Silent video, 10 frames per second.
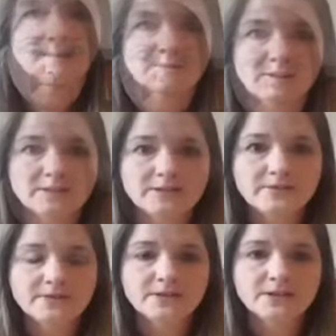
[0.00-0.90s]
Another
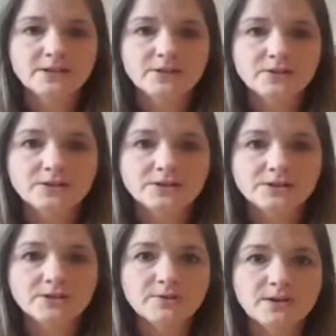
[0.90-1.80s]
activity that you can
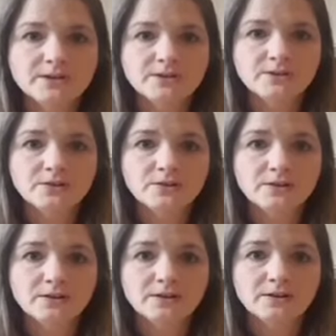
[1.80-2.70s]
do is you
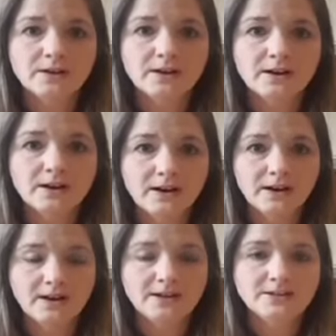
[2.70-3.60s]
can
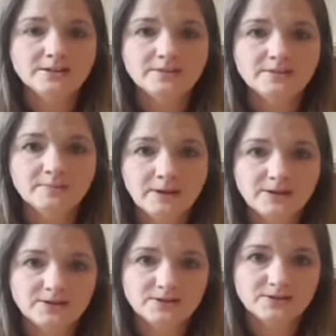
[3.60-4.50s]
hide the
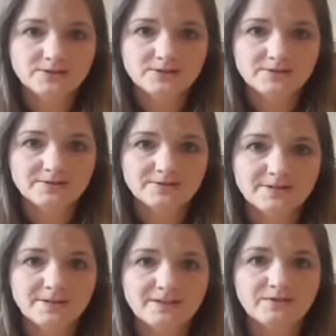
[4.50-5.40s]
pictures,
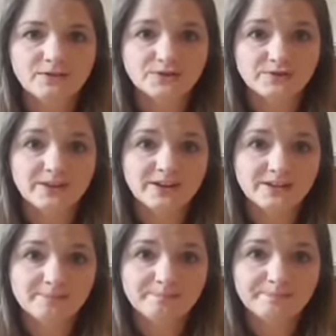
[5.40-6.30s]
and they've got to find
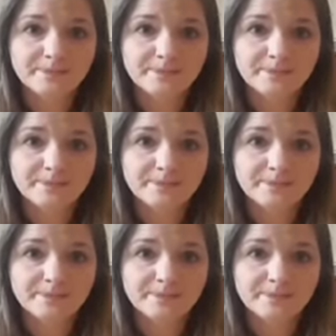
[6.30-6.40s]
them.